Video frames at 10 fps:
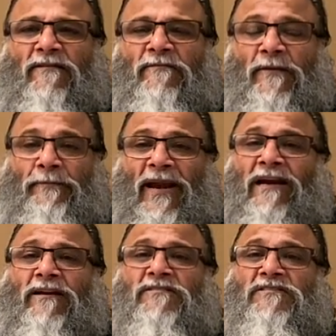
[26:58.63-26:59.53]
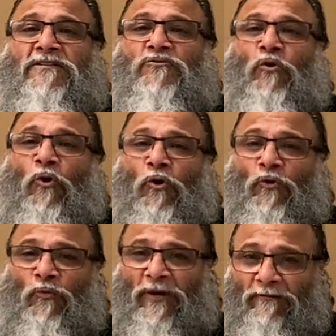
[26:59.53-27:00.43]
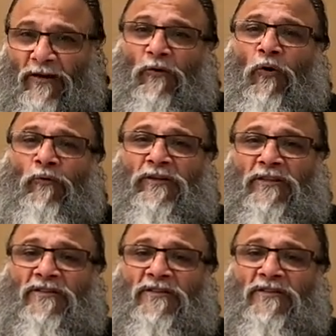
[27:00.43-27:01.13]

We practice this ghor when we go with